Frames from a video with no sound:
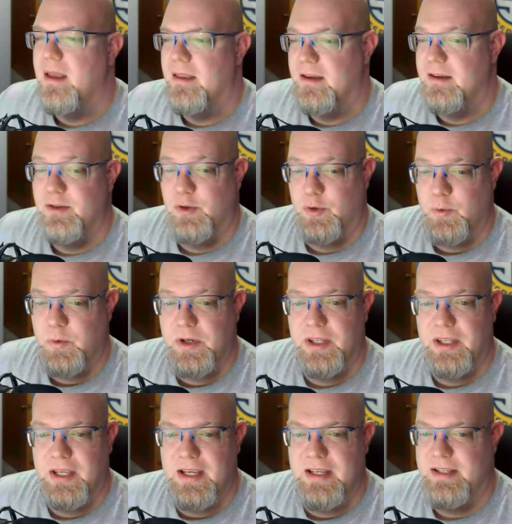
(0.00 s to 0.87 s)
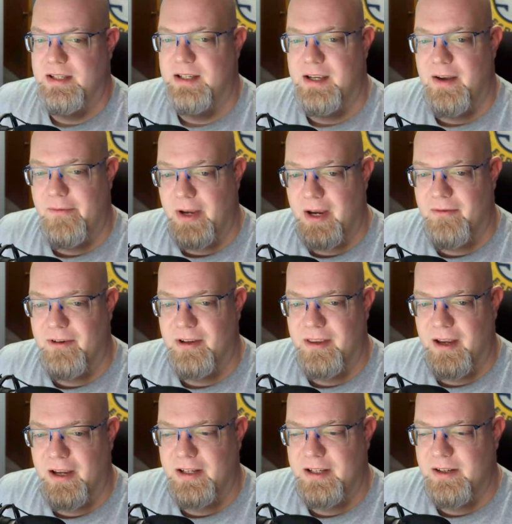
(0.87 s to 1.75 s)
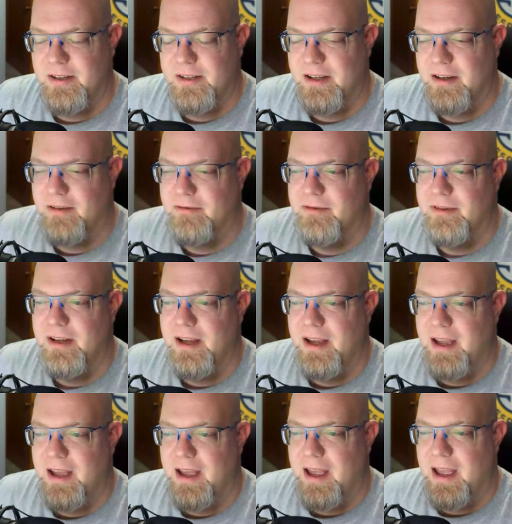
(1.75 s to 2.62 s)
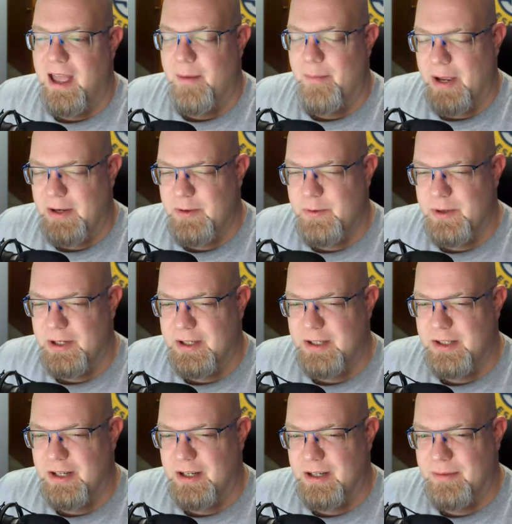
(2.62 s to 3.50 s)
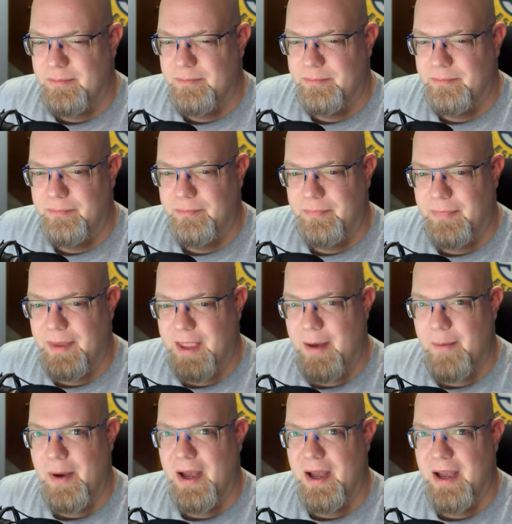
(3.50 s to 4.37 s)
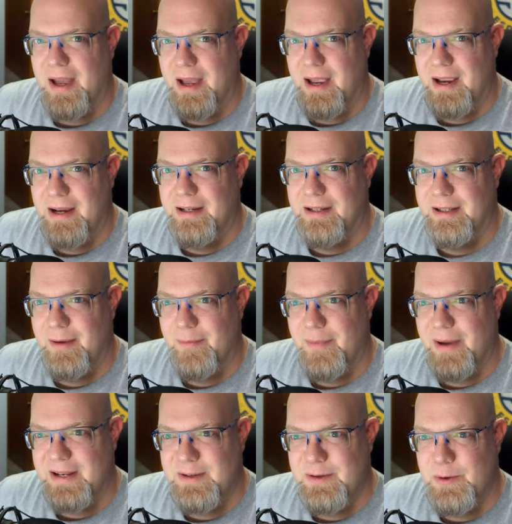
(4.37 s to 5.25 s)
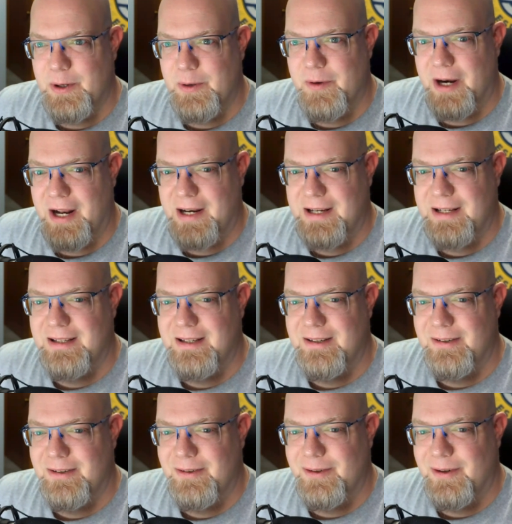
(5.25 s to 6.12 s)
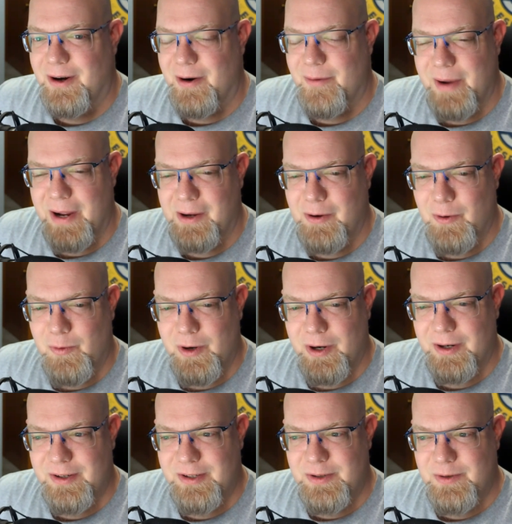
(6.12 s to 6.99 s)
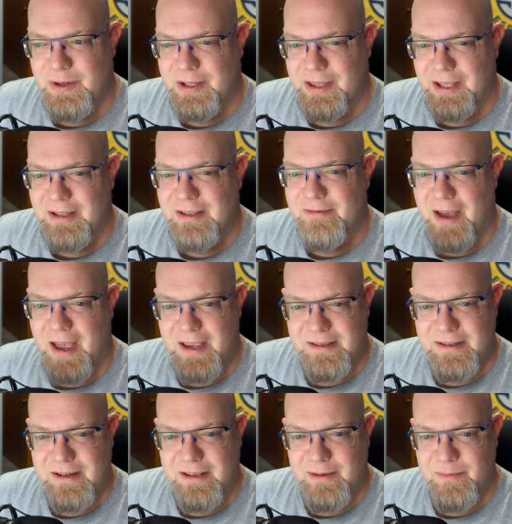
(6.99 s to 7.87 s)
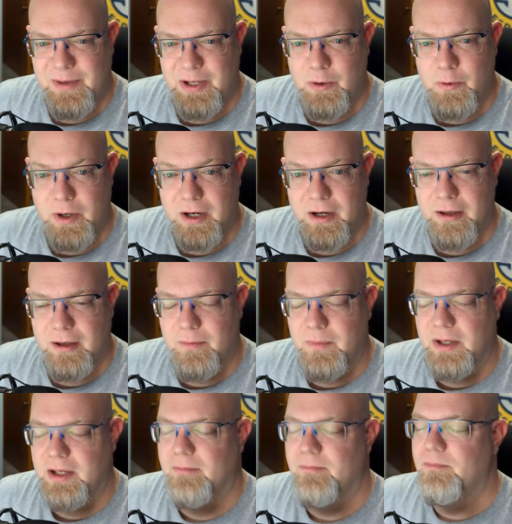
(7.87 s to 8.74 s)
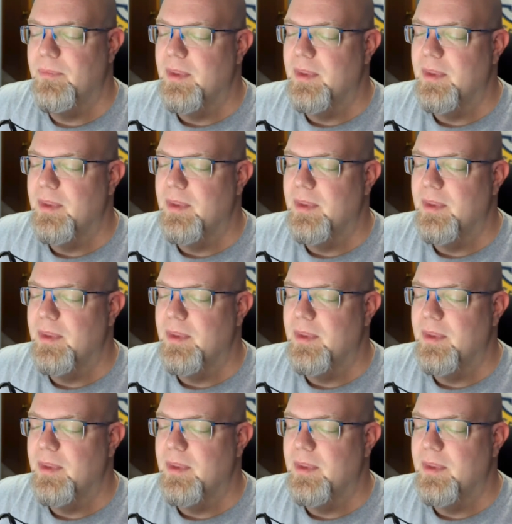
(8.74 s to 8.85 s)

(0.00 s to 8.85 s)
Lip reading: This is really easy. Have you ever thought to yourself, am I doing a good job? Am I doing what I need to do? Are my coworkers doing things faster than me, quicker than me?